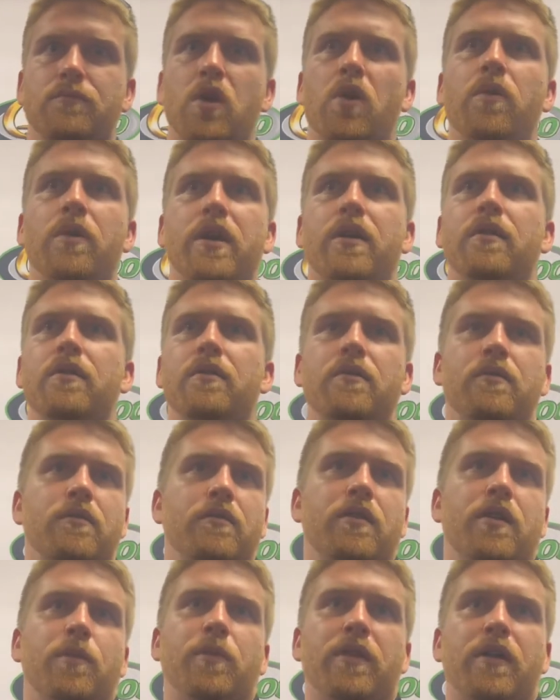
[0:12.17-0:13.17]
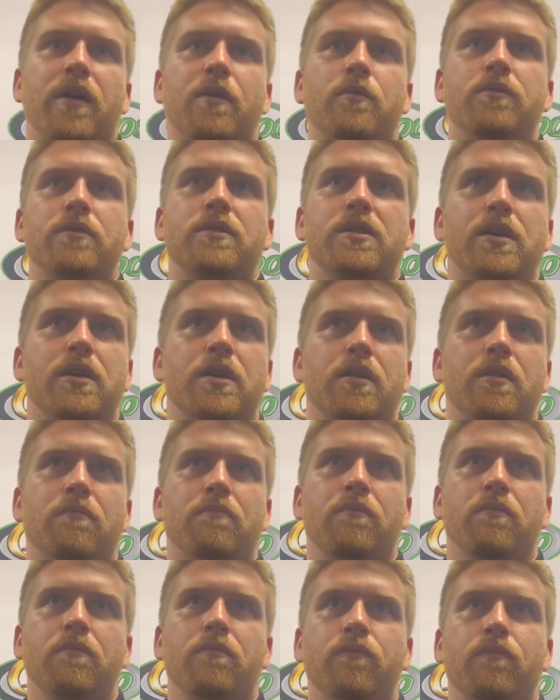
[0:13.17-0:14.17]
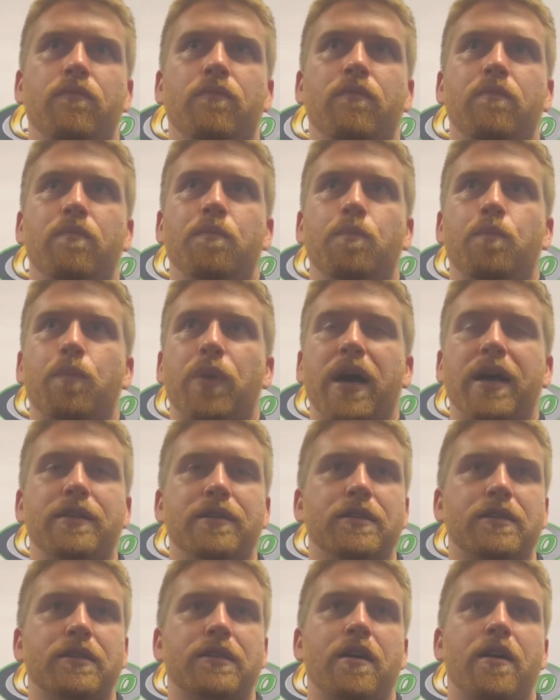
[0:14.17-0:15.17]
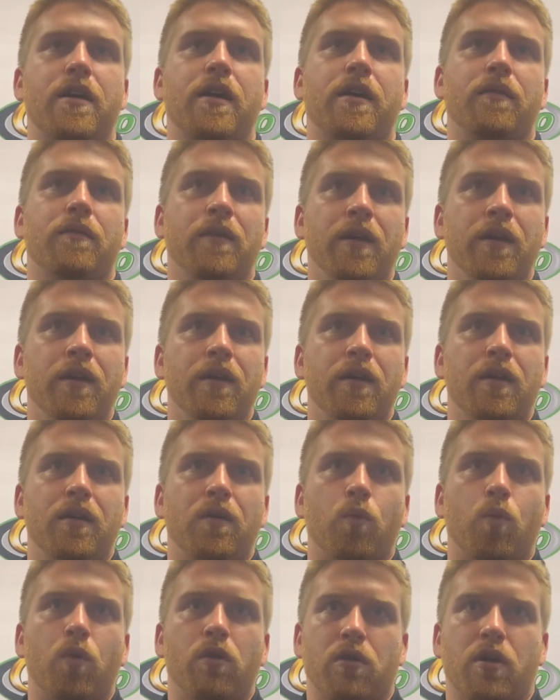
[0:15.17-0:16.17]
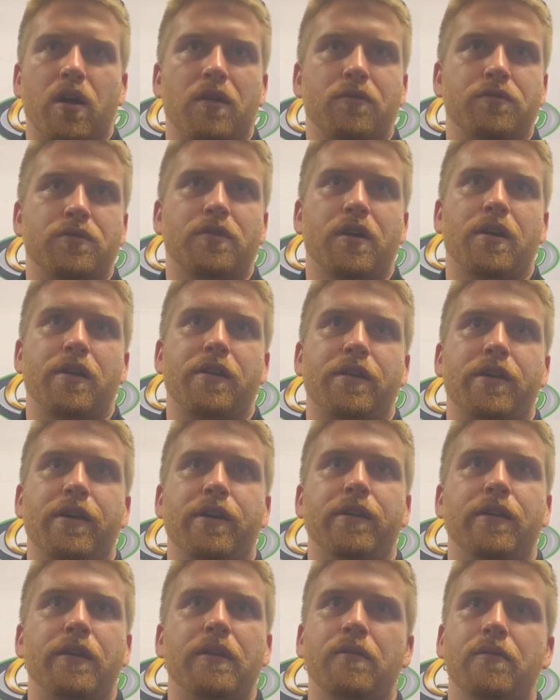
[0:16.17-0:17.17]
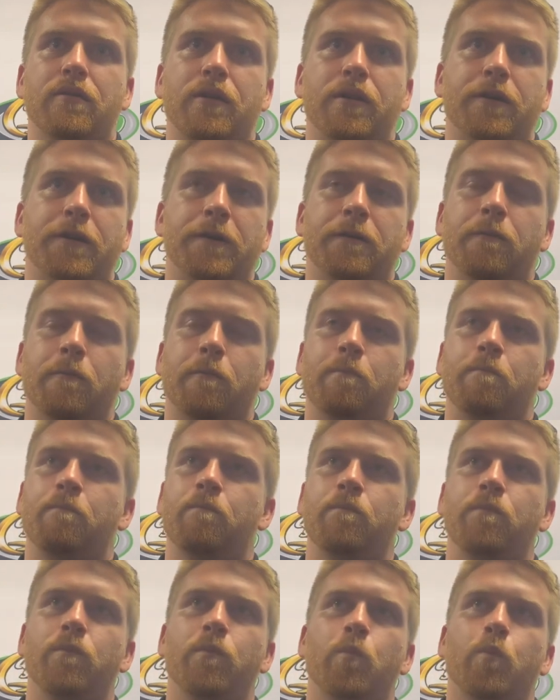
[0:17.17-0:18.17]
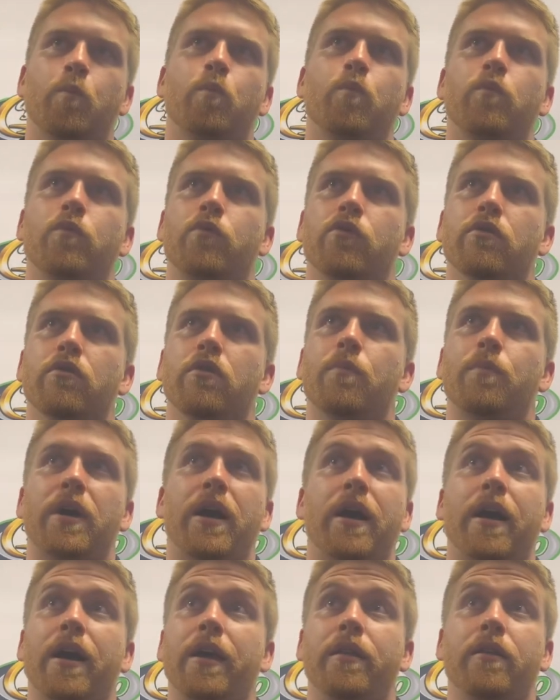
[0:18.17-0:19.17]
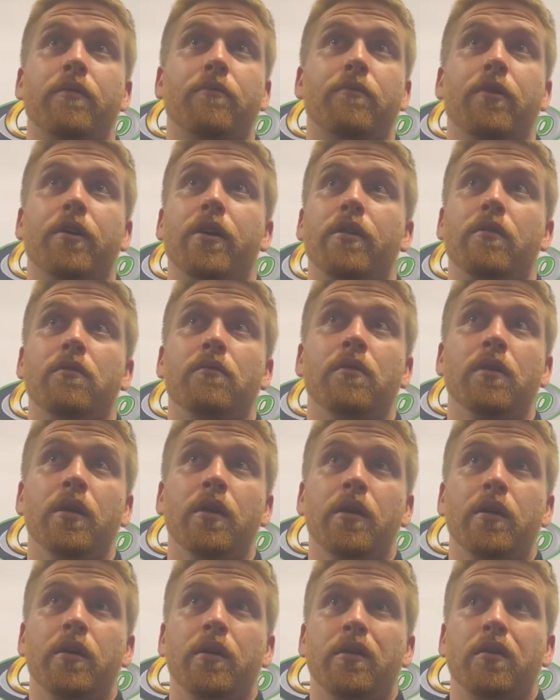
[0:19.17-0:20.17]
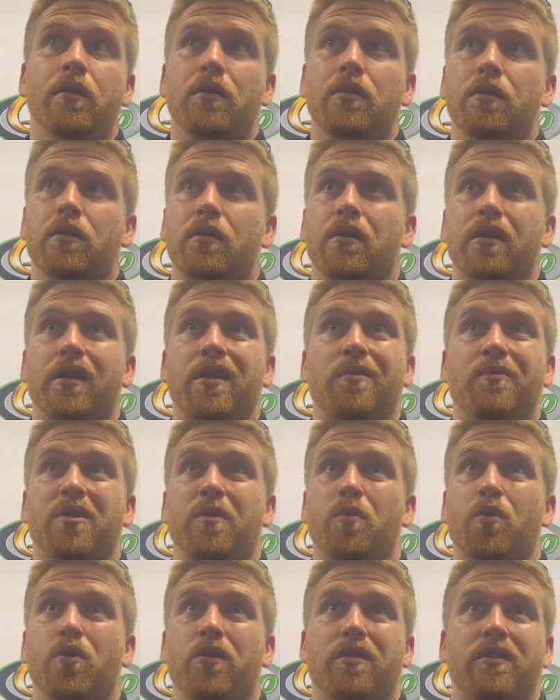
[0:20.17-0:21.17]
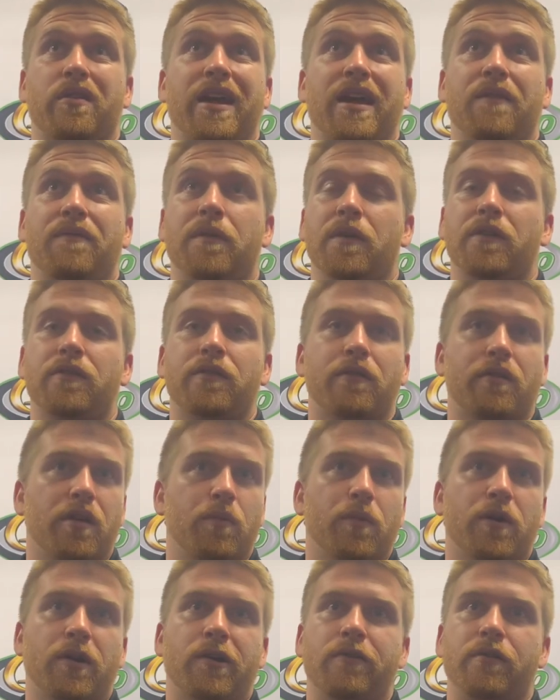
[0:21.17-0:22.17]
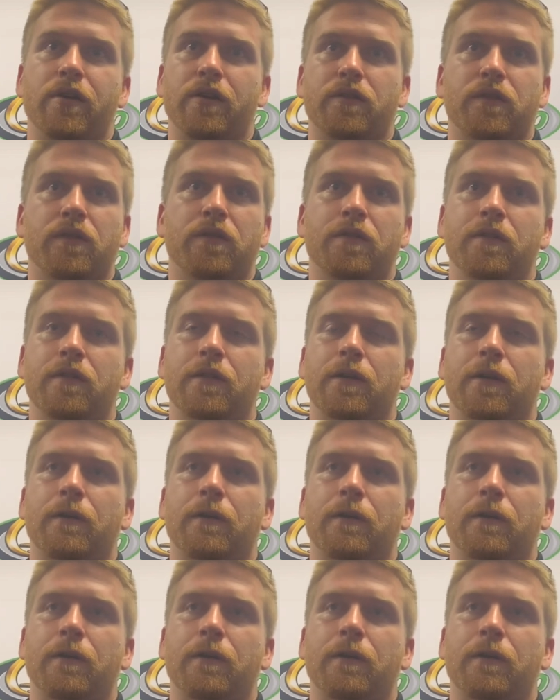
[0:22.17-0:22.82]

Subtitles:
Oh yeah, I mean that was by design where I was trying to head. Grew up, I didn't run more than half a dozen late model races.